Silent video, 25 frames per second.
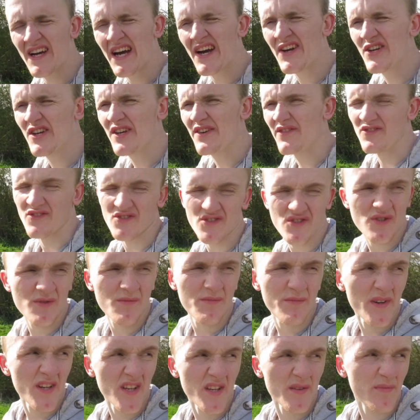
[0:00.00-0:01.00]
I don't even
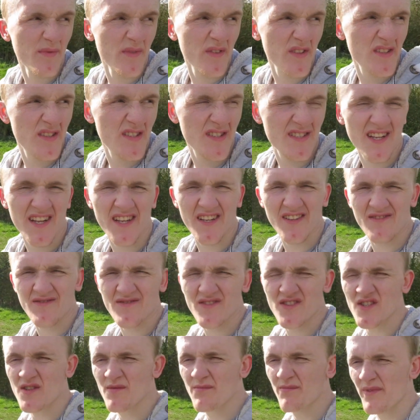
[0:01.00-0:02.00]
sunbathe. This is like
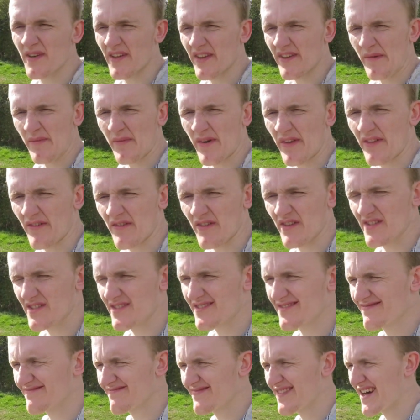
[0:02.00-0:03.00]
sunbathing weather.
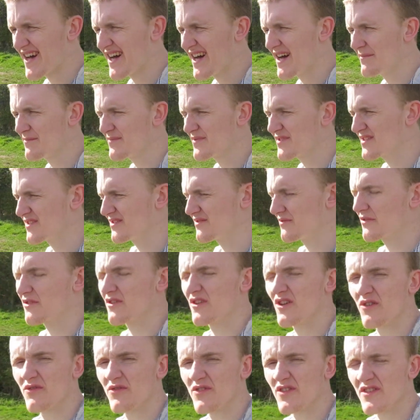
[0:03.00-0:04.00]
It's absolutely
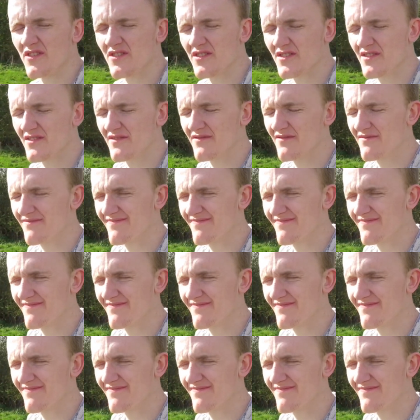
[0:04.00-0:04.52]
glorious.